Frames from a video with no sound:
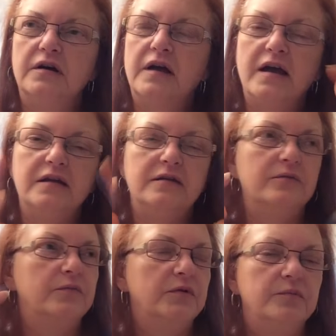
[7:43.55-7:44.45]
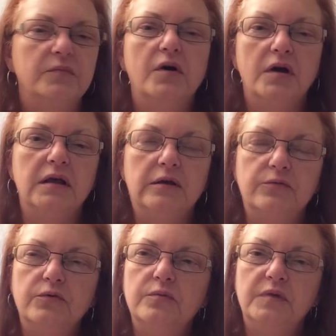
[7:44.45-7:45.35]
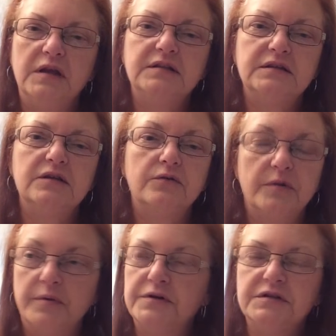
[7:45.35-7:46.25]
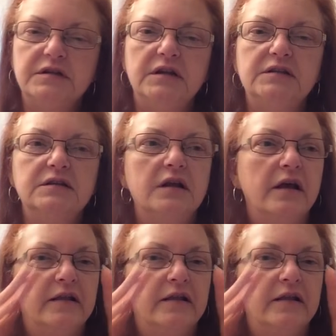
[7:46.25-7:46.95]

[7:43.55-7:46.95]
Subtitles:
kind of, when a room needs it or a person needs it,